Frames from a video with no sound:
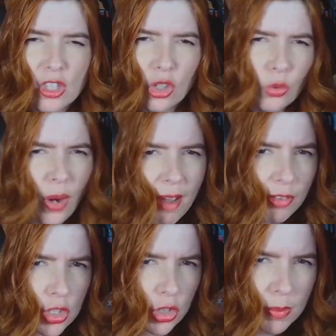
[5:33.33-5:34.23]
And the
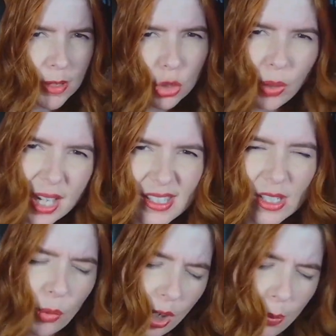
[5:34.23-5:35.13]
graphics are going to be crazy
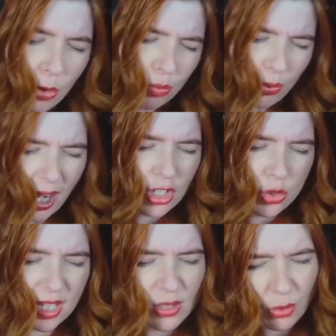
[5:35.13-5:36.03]
and we're going to put ray
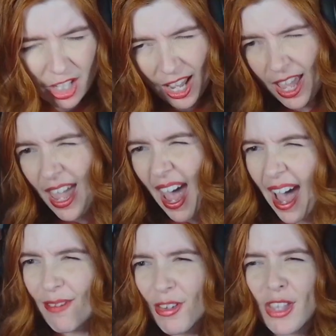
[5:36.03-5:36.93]
tracing. We're going to
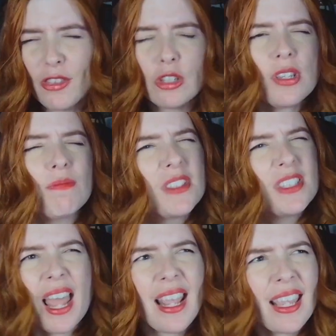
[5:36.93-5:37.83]
have there's a
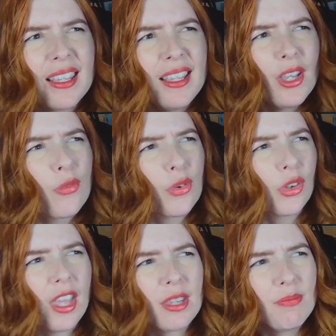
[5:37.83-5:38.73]
setting for
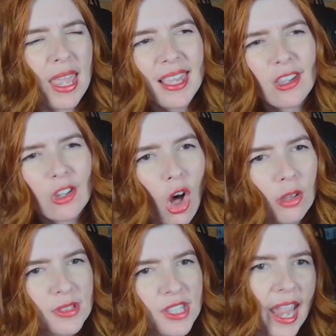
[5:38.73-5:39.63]
like making
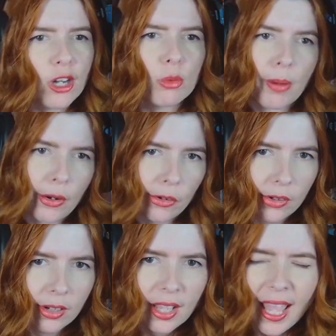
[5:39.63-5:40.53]
Gollum's hair better.
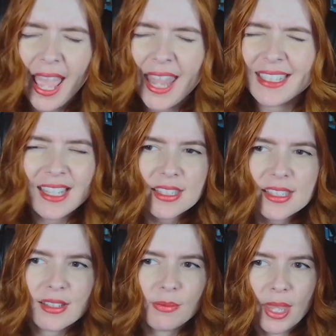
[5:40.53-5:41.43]
And it
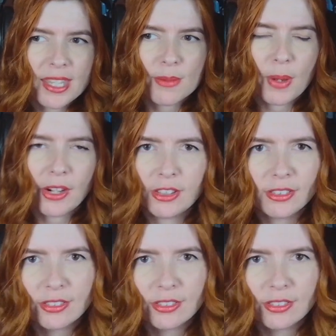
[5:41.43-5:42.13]
doesn't make it better.